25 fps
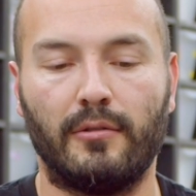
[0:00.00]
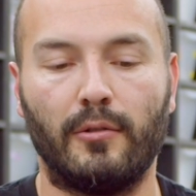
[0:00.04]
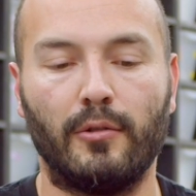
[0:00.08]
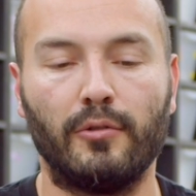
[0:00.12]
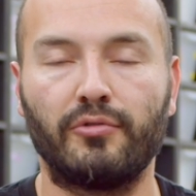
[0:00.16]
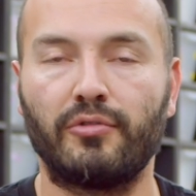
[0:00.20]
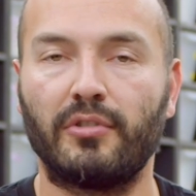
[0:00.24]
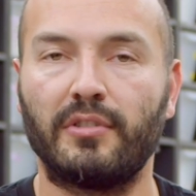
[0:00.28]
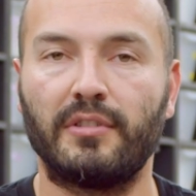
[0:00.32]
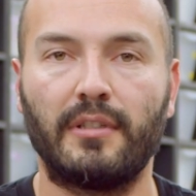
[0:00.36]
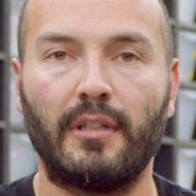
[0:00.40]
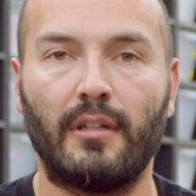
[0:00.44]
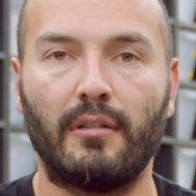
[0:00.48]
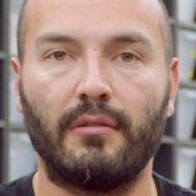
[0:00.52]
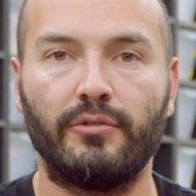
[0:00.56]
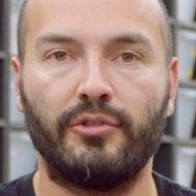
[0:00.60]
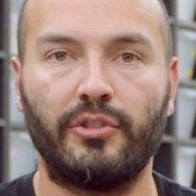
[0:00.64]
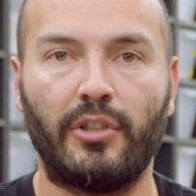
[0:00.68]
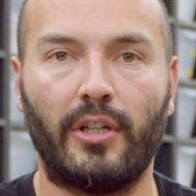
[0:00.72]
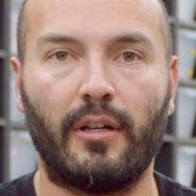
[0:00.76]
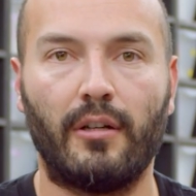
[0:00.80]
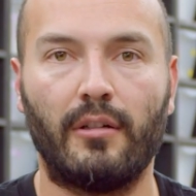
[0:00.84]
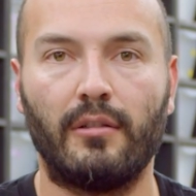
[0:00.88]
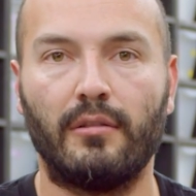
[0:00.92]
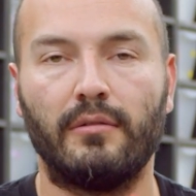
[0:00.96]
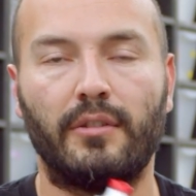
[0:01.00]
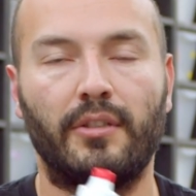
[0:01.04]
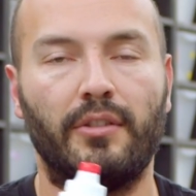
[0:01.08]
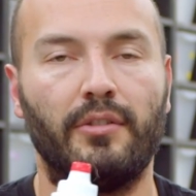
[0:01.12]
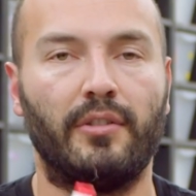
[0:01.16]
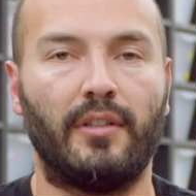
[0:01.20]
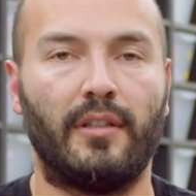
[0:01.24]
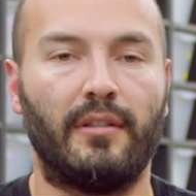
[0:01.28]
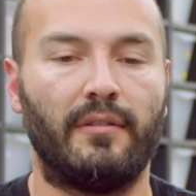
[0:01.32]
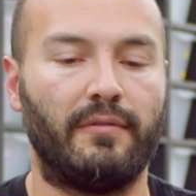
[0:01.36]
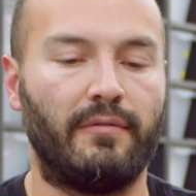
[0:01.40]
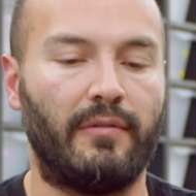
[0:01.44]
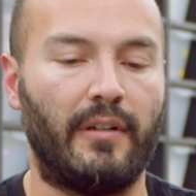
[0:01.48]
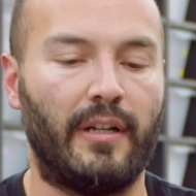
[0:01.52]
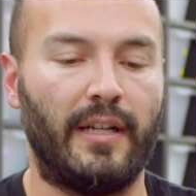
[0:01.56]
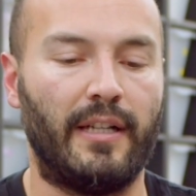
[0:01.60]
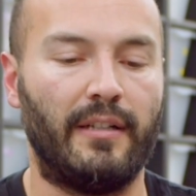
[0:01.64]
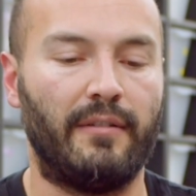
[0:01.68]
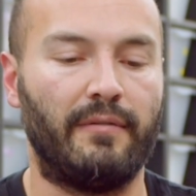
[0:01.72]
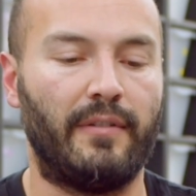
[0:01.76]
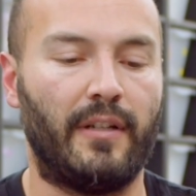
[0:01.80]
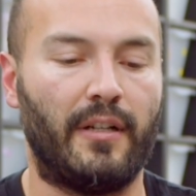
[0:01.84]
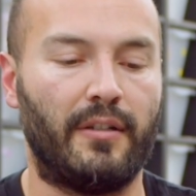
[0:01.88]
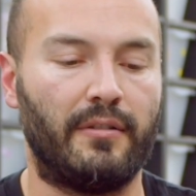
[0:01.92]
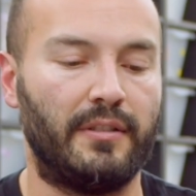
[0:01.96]
ultrasound gel that you can
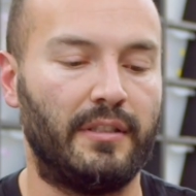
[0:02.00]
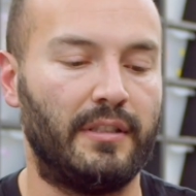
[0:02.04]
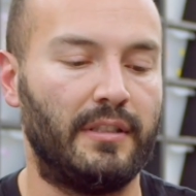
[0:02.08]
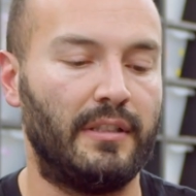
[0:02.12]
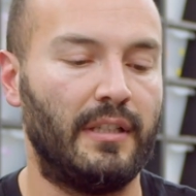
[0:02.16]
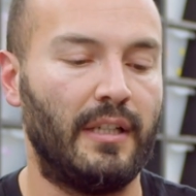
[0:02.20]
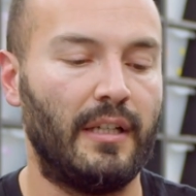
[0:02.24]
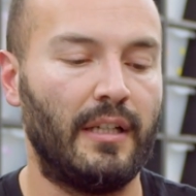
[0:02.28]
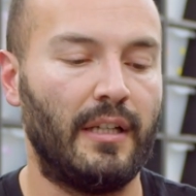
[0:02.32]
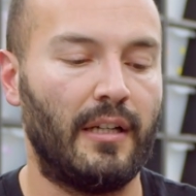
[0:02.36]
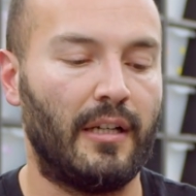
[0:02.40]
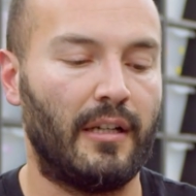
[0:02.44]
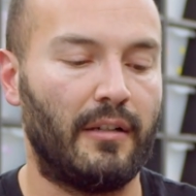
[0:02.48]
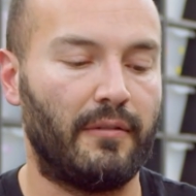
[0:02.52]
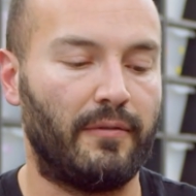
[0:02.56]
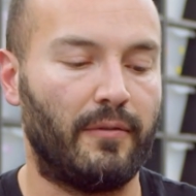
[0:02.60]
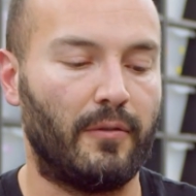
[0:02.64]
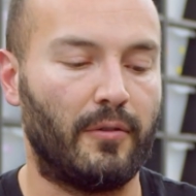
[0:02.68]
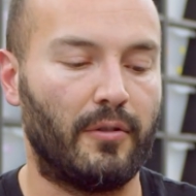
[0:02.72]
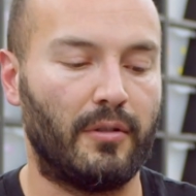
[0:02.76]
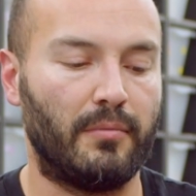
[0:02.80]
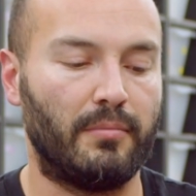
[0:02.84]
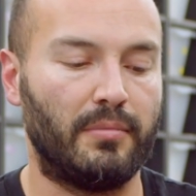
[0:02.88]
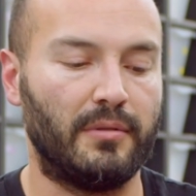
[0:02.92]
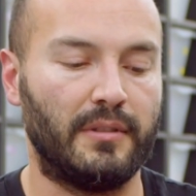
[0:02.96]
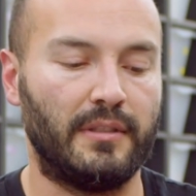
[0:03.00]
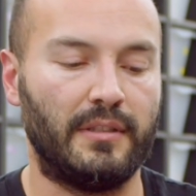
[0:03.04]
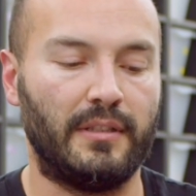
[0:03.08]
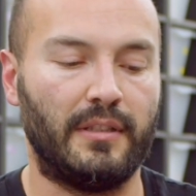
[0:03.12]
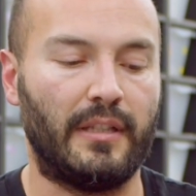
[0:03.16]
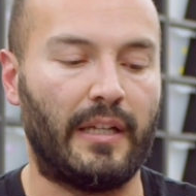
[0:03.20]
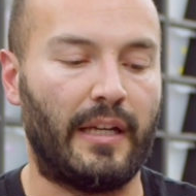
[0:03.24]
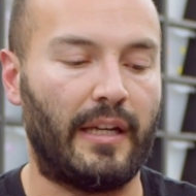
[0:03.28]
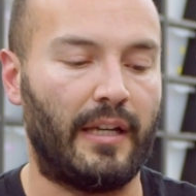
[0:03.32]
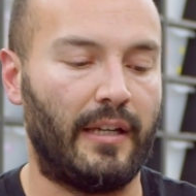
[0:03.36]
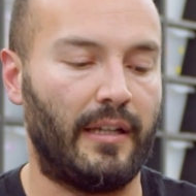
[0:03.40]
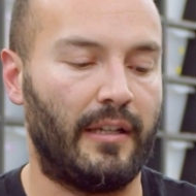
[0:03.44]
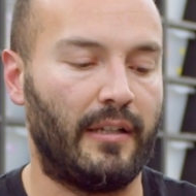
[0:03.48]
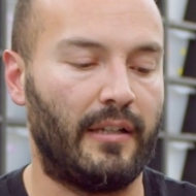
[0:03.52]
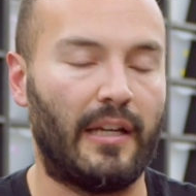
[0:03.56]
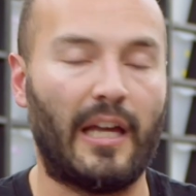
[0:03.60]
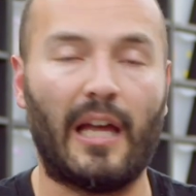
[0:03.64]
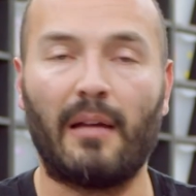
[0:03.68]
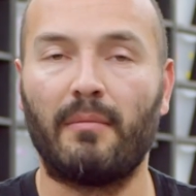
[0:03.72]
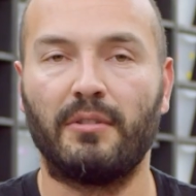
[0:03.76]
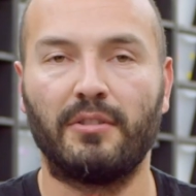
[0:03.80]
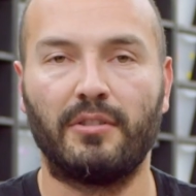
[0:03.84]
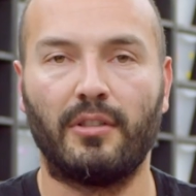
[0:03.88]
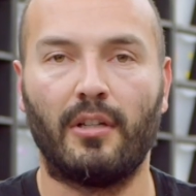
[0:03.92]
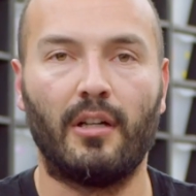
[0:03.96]
find very affordably at
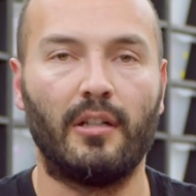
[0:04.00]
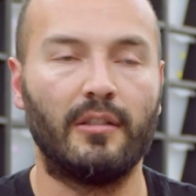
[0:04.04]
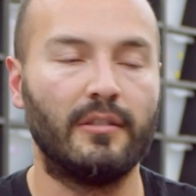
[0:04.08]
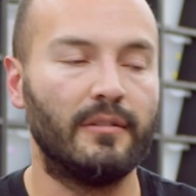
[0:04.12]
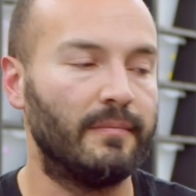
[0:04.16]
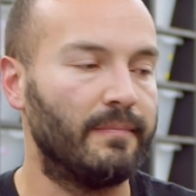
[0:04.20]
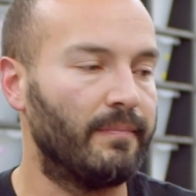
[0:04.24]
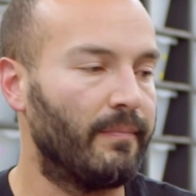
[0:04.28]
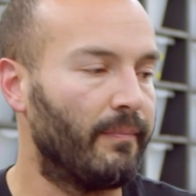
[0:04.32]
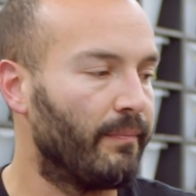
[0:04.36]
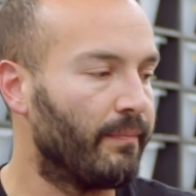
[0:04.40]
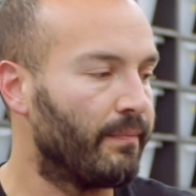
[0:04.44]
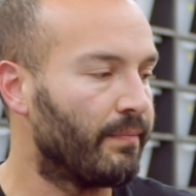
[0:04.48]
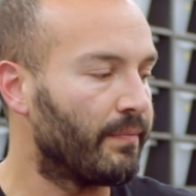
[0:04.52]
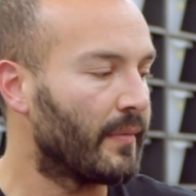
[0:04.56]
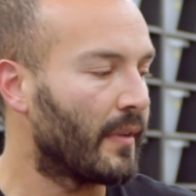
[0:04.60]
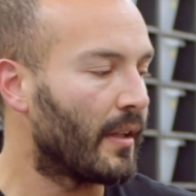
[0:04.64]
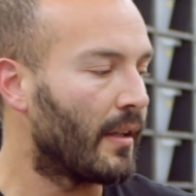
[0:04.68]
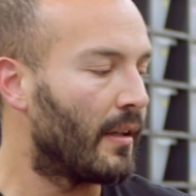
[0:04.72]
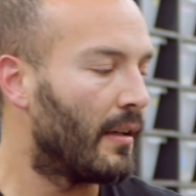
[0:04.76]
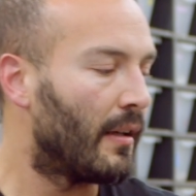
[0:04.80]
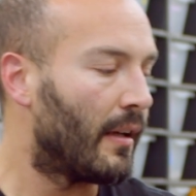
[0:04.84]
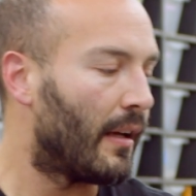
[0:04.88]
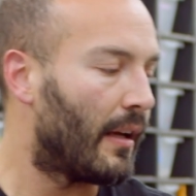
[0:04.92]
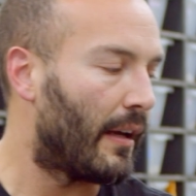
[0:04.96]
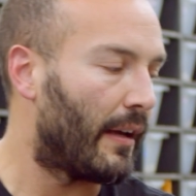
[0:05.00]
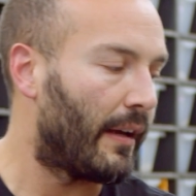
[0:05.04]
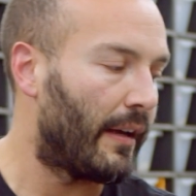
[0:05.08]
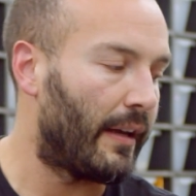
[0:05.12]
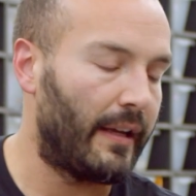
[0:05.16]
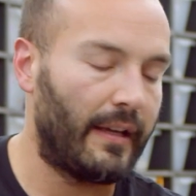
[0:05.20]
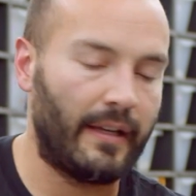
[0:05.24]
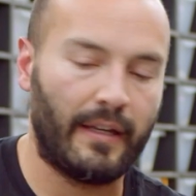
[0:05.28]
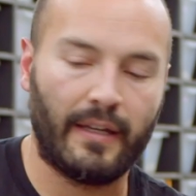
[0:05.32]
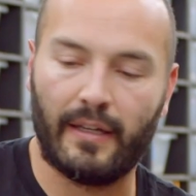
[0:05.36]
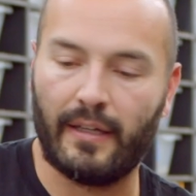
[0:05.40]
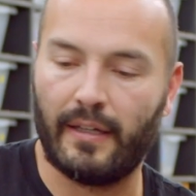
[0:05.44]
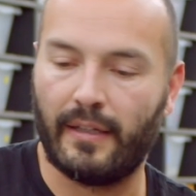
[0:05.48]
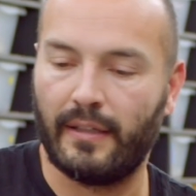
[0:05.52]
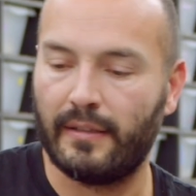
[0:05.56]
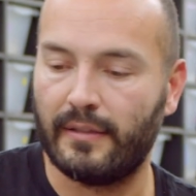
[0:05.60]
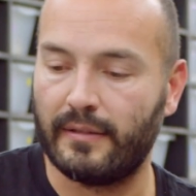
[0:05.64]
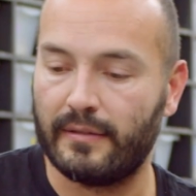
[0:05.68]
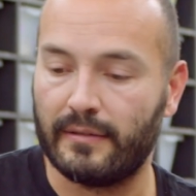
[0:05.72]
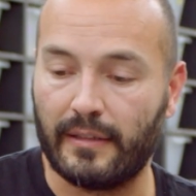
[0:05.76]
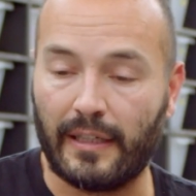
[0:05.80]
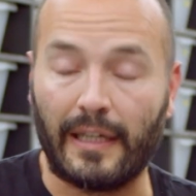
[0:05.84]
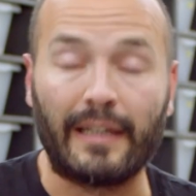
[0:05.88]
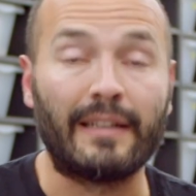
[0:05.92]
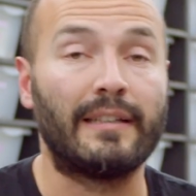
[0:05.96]
Amazon, and
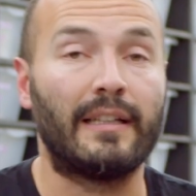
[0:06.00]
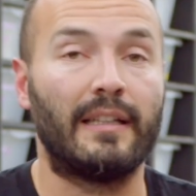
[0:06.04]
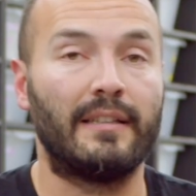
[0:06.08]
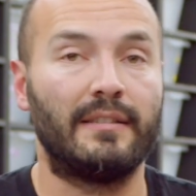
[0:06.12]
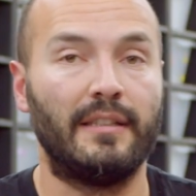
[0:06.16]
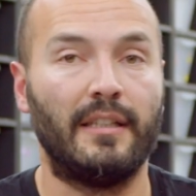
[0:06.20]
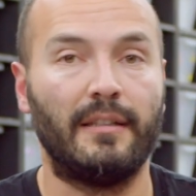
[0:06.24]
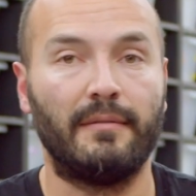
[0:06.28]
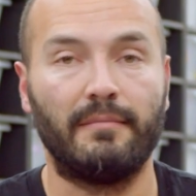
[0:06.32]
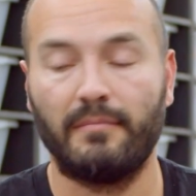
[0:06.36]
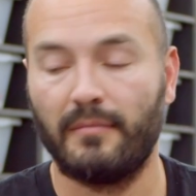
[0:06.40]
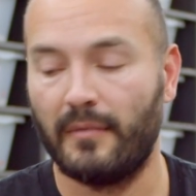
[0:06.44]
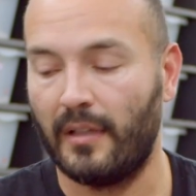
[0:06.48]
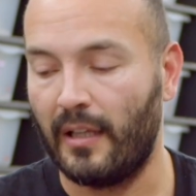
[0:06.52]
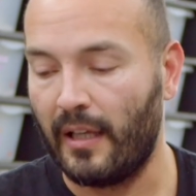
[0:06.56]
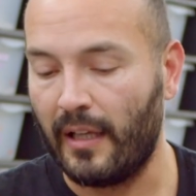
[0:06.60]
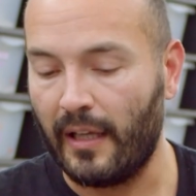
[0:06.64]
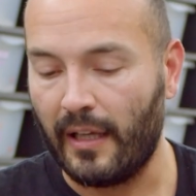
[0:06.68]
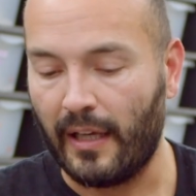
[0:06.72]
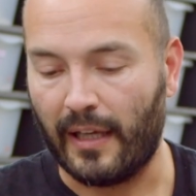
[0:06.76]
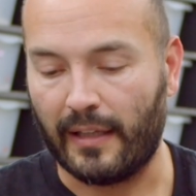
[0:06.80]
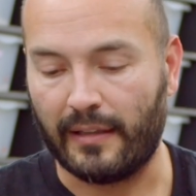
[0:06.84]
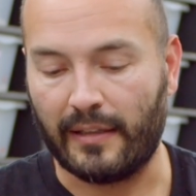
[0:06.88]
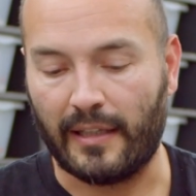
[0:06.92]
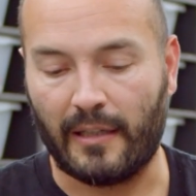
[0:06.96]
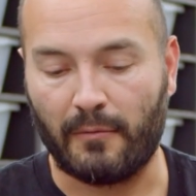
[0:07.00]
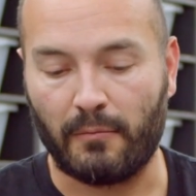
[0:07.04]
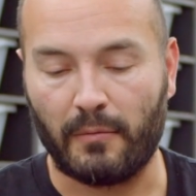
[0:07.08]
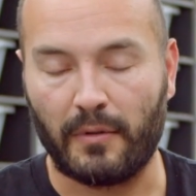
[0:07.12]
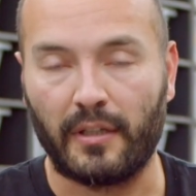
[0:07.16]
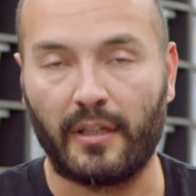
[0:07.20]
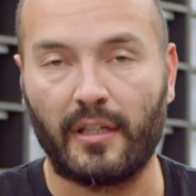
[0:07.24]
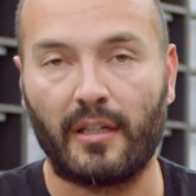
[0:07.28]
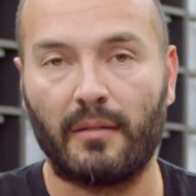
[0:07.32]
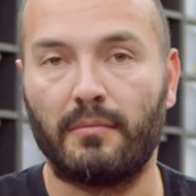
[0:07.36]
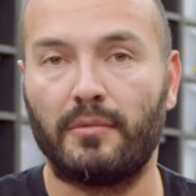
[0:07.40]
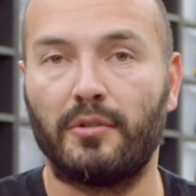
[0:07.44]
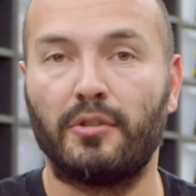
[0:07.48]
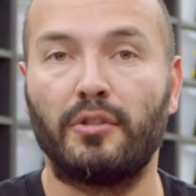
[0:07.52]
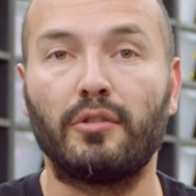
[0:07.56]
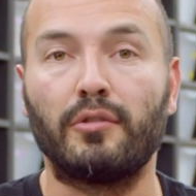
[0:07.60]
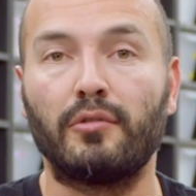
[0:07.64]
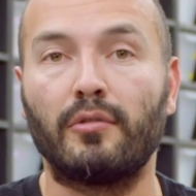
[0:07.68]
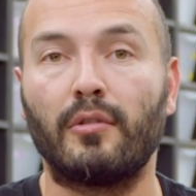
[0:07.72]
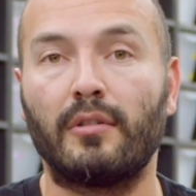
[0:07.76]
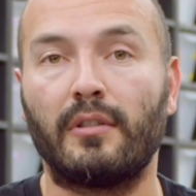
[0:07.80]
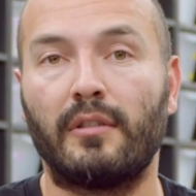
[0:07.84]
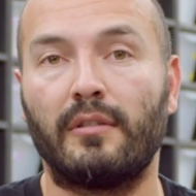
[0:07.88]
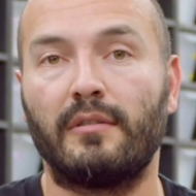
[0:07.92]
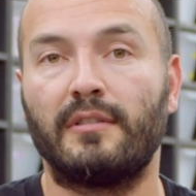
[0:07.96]
that's it. And then when it comes
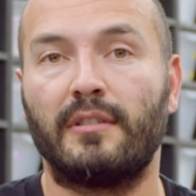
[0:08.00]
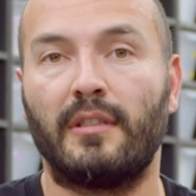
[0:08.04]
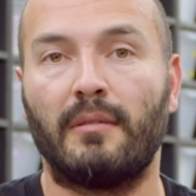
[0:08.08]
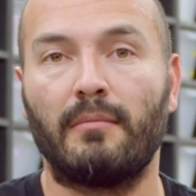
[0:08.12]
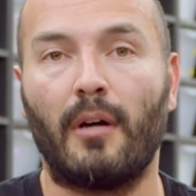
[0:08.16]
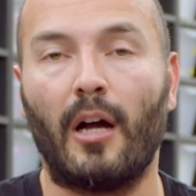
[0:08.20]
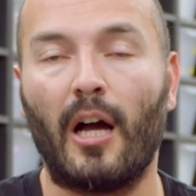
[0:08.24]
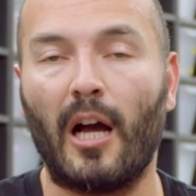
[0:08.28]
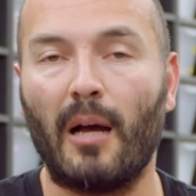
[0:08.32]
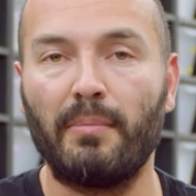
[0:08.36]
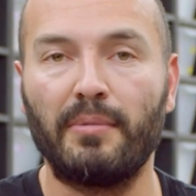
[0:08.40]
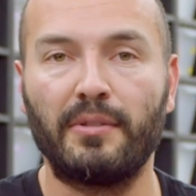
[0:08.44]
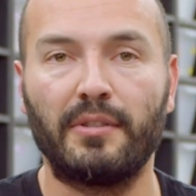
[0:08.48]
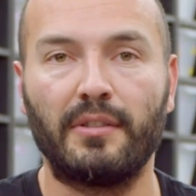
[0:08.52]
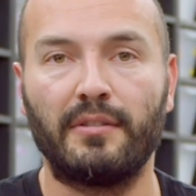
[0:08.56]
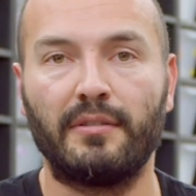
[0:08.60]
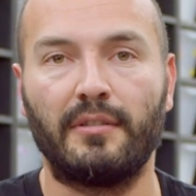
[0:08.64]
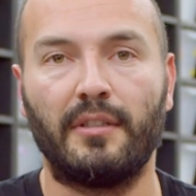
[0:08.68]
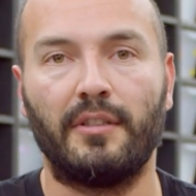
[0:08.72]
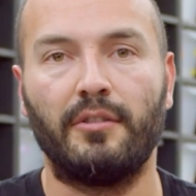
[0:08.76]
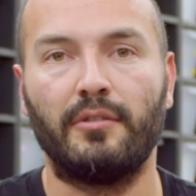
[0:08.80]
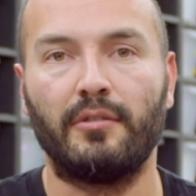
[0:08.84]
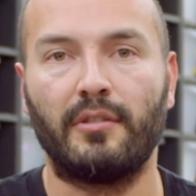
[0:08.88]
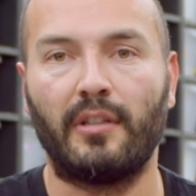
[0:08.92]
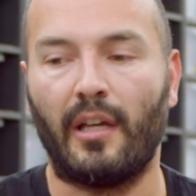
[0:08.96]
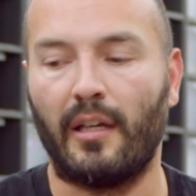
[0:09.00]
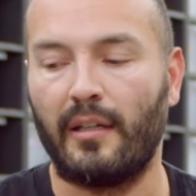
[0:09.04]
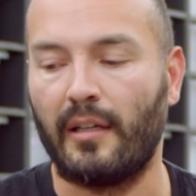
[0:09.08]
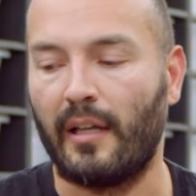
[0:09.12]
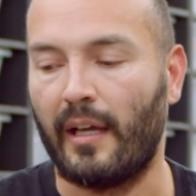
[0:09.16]
to some options that you can